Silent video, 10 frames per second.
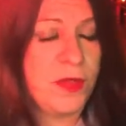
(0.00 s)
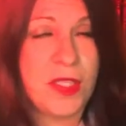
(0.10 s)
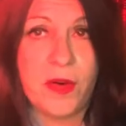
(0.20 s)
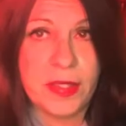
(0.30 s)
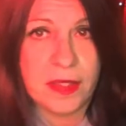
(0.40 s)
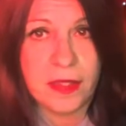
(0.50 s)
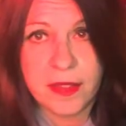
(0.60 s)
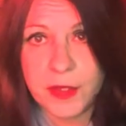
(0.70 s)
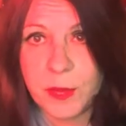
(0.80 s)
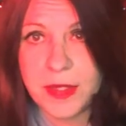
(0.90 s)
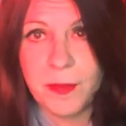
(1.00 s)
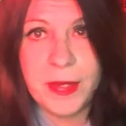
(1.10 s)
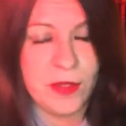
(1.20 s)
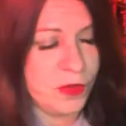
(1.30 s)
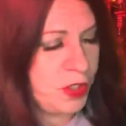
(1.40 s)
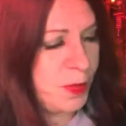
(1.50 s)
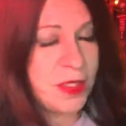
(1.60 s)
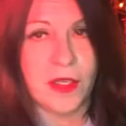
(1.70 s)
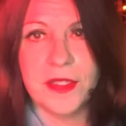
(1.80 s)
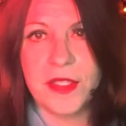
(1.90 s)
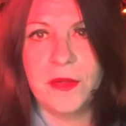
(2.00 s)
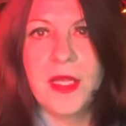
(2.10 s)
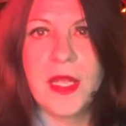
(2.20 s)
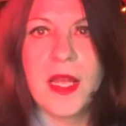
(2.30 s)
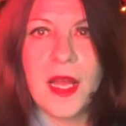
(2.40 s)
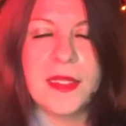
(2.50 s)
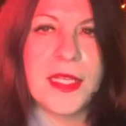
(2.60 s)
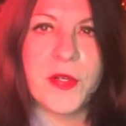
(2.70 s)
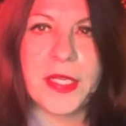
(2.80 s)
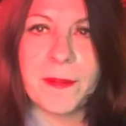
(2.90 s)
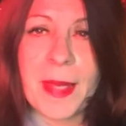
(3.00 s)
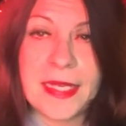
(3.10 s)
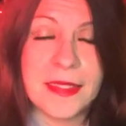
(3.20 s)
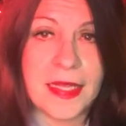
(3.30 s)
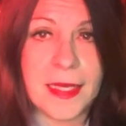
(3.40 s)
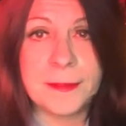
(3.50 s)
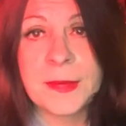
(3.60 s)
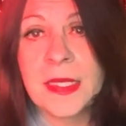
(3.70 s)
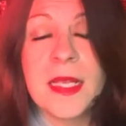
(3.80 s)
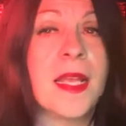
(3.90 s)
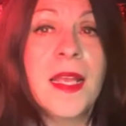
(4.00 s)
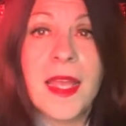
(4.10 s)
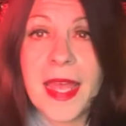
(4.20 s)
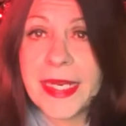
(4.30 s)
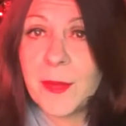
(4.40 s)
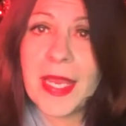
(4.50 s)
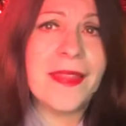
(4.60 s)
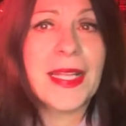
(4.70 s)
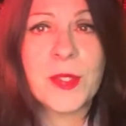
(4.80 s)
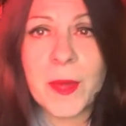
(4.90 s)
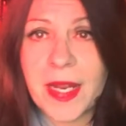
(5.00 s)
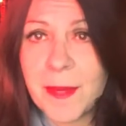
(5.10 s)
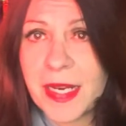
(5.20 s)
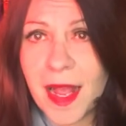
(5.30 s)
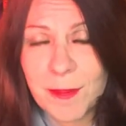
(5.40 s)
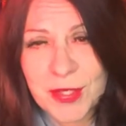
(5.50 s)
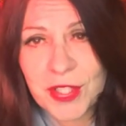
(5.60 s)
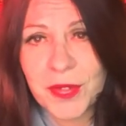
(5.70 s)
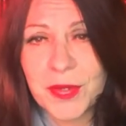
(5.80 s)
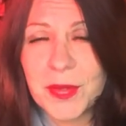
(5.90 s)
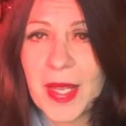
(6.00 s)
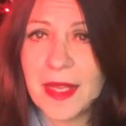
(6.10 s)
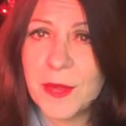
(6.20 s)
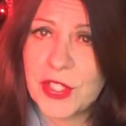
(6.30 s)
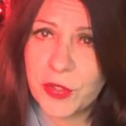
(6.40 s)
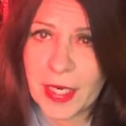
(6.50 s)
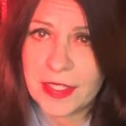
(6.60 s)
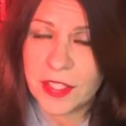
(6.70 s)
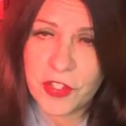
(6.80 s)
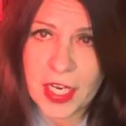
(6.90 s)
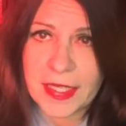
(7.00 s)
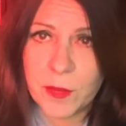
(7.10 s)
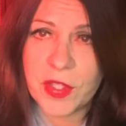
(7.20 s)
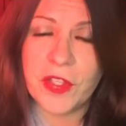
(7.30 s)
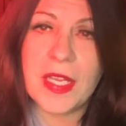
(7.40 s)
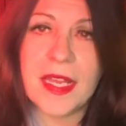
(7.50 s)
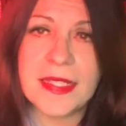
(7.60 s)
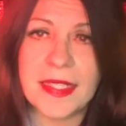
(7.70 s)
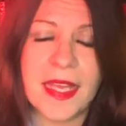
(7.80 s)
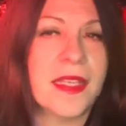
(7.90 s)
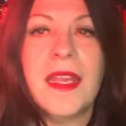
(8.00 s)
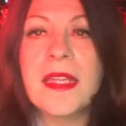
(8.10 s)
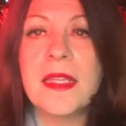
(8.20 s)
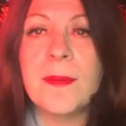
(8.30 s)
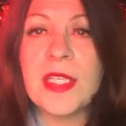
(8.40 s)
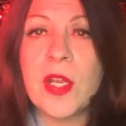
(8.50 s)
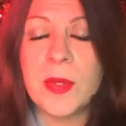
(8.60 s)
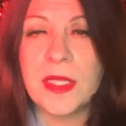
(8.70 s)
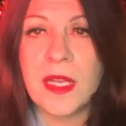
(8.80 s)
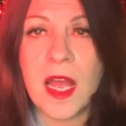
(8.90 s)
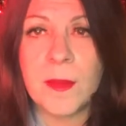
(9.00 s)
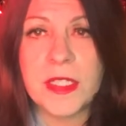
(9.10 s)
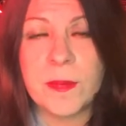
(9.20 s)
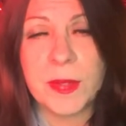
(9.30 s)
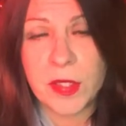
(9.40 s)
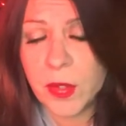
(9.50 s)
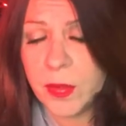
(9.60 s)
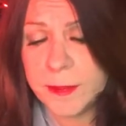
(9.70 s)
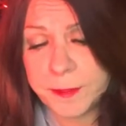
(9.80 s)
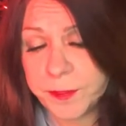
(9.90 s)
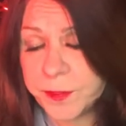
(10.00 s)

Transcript: Sorry, Lily, this was the pillow she was on, so I'll let her get back to that. Anyway, that's what I've been up to. It was great to check in with you guys again, and let me know in the comments below